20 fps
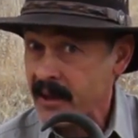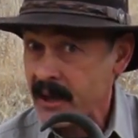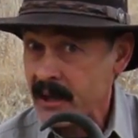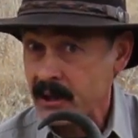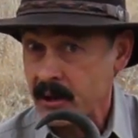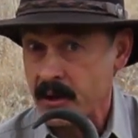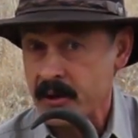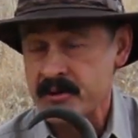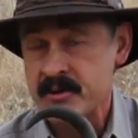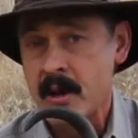
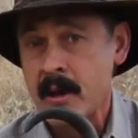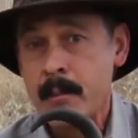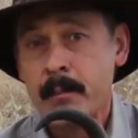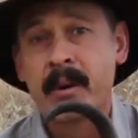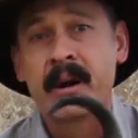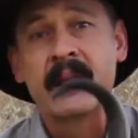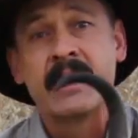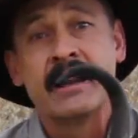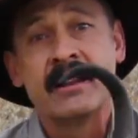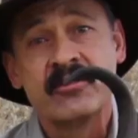antlers,
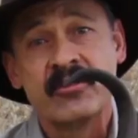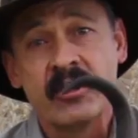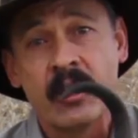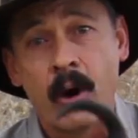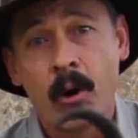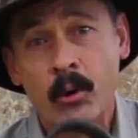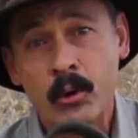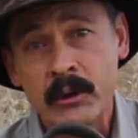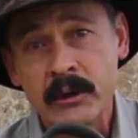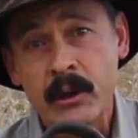but it is the
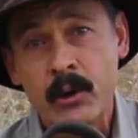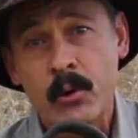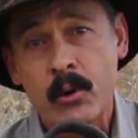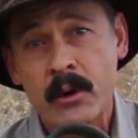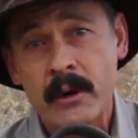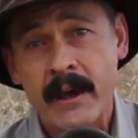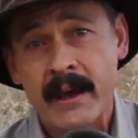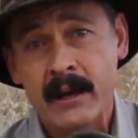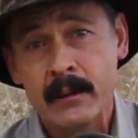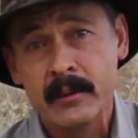only
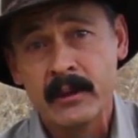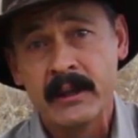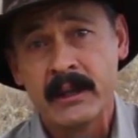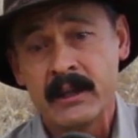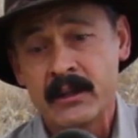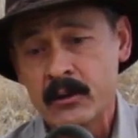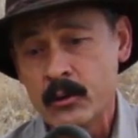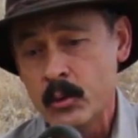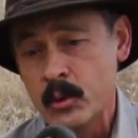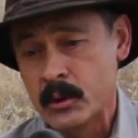horned animal
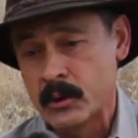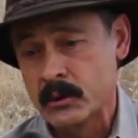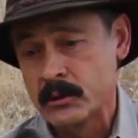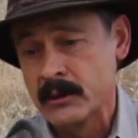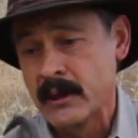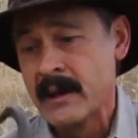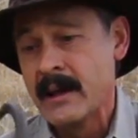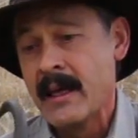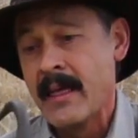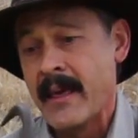in the
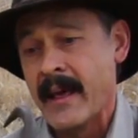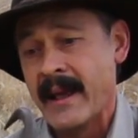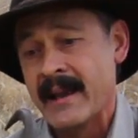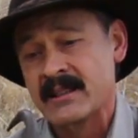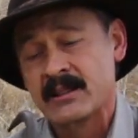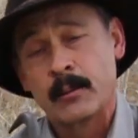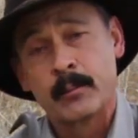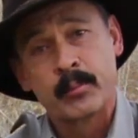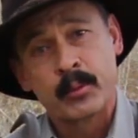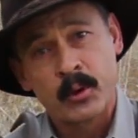world that
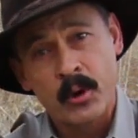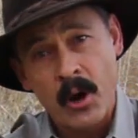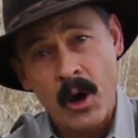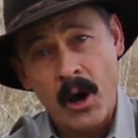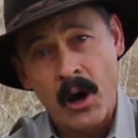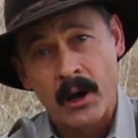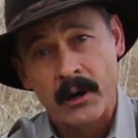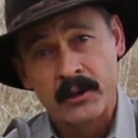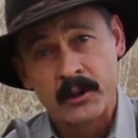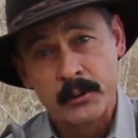has a
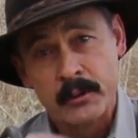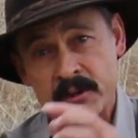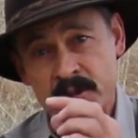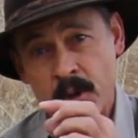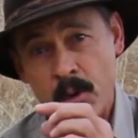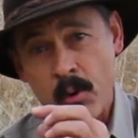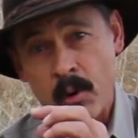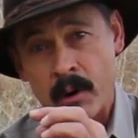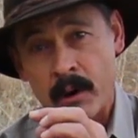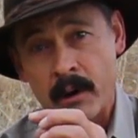prong to its
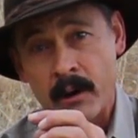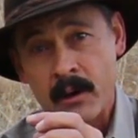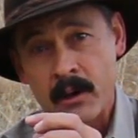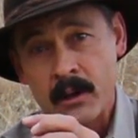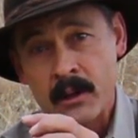horn.